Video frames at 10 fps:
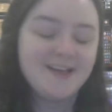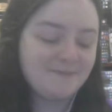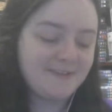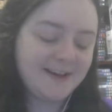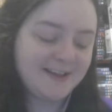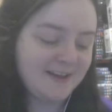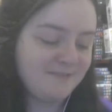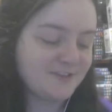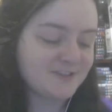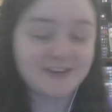But I
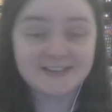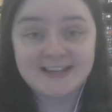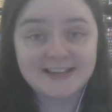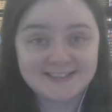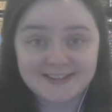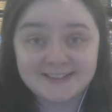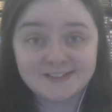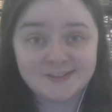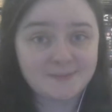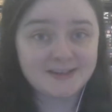am very stressed and excited
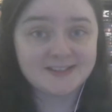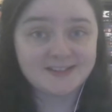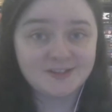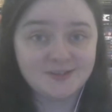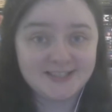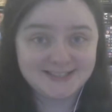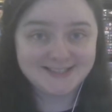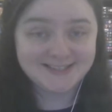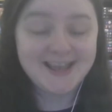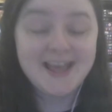to jump into this new
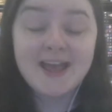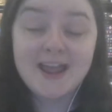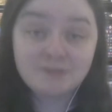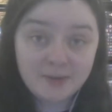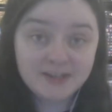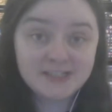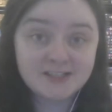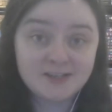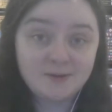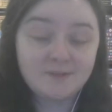season. A reminder
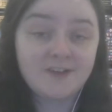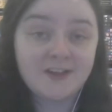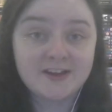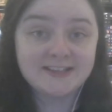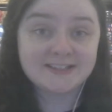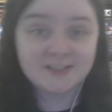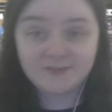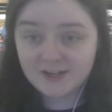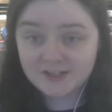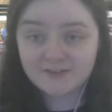that you can find the unedited
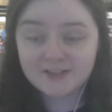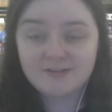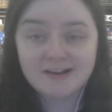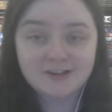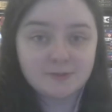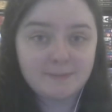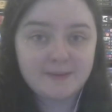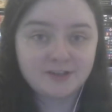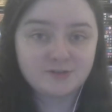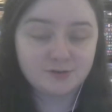version of this reaction on my
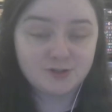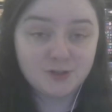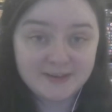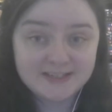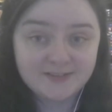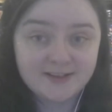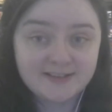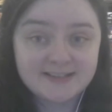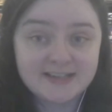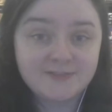Patreon two weeks in
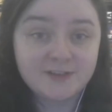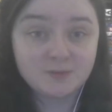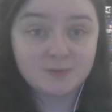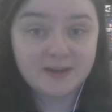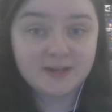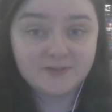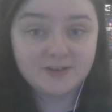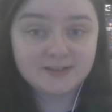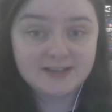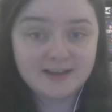advance, get a version one week in
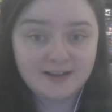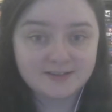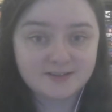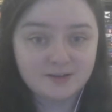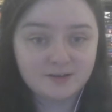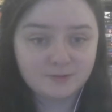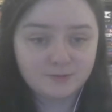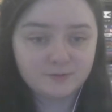advance, and let's go!